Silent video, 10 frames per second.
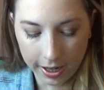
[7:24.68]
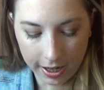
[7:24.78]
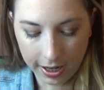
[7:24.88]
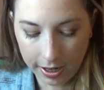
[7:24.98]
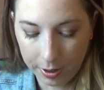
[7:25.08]

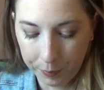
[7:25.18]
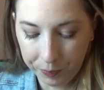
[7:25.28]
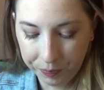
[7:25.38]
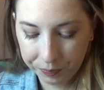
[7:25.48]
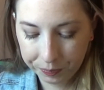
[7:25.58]

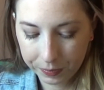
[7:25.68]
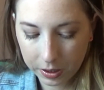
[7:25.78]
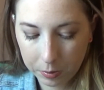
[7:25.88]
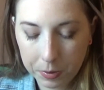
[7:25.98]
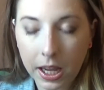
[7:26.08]

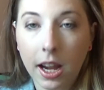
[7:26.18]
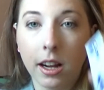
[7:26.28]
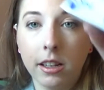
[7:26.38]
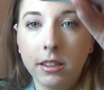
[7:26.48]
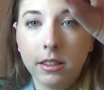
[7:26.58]
But
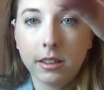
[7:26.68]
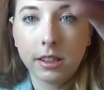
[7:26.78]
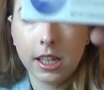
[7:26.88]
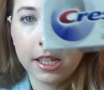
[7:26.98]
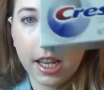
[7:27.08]
yeah,
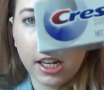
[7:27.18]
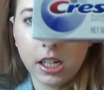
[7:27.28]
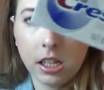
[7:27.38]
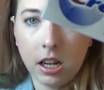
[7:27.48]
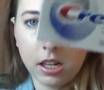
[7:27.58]
it's like a
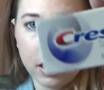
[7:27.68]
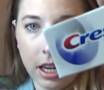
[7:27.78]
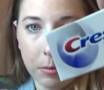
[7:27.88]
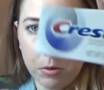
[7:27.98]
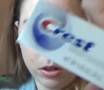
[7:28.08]
deluxe
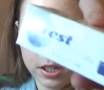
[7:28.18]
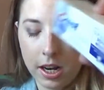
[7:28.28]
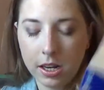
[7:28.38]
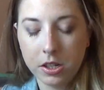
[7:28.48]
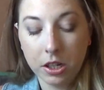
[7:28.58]
sample
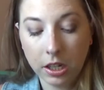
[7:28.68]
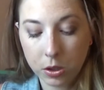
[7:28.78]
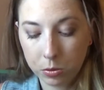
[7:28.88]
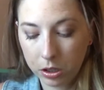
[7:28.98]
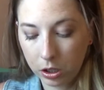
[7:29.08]
size, so
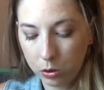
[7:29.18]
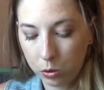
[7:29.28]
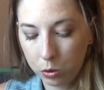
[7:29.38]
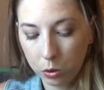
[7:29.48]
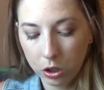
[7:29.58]
that's really
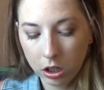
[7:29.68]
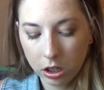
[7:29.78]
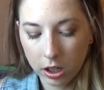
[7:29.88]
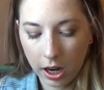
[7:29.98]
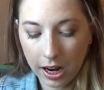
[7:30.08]
cool.
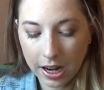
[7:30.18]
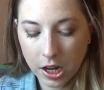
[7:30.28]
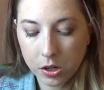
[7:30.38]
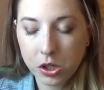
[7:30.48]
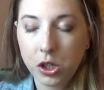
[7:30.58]
I
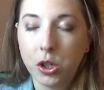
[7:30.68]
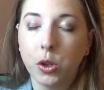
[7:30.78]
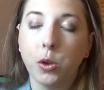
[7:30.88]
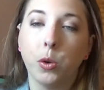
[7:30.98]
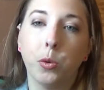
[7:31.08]
used
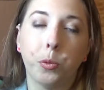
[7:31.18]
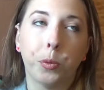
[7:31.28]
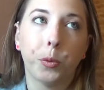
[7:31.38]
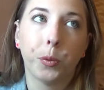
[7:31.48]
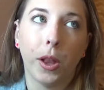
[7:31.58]
to,
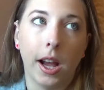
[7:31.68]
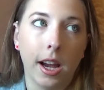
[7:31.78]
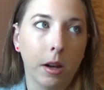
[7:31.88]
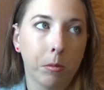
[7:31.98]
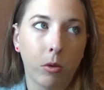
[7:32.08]

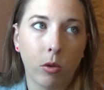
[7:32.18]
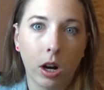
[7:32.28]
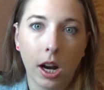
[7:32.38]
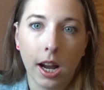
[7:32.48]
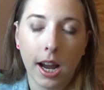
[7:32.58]
like, before
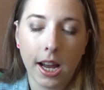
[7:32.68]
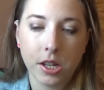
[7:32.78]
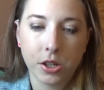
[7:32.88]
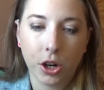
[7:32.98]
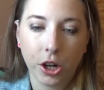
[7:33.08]
I had to
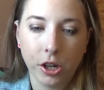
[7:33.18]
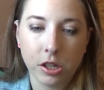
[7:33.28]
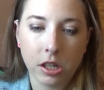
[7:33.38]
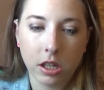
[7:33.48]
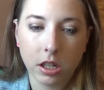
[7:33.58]
start
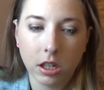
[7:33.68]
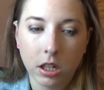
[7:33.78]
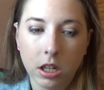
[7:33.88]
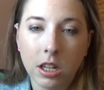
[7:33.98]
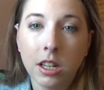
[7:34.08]
using the
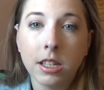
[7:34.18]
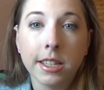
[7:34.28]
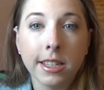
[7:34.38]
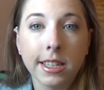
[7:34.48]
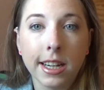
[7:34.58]

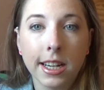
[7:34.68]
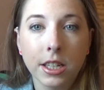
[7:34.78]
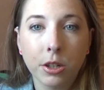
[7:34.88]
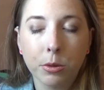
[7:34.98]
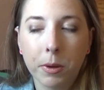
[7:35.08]
Sensodyne
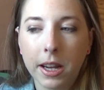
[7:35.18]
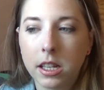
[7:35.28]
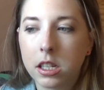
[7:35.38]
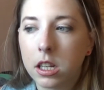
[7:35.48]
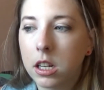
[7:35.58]

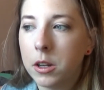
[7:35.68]
toothpaste,